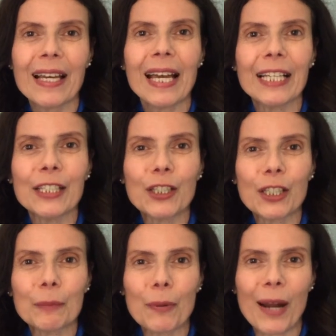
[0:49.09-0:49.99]
And you
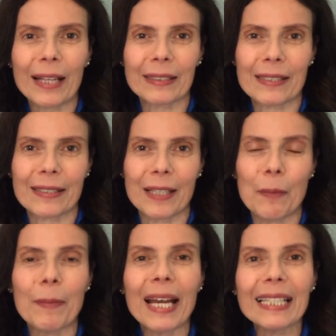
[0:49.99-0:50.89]
can practice
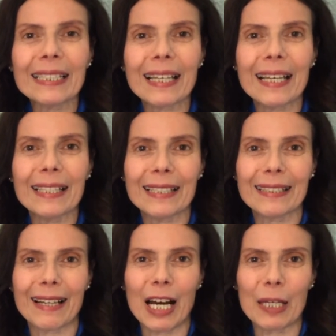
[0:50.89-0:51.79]
them at any
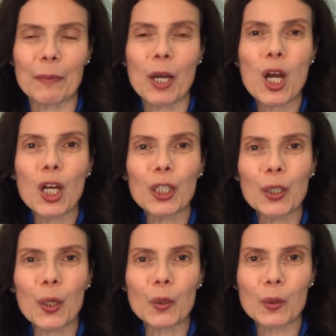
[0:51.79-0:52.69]
time,
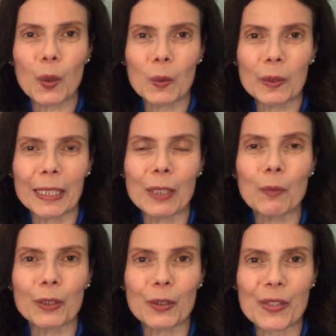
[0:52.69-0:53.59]
not only
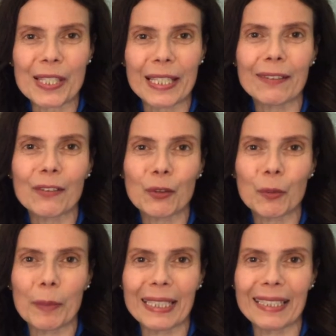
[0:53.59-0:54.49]
when you sit to
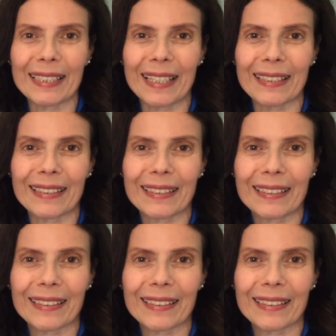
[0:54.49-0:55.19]
meditate.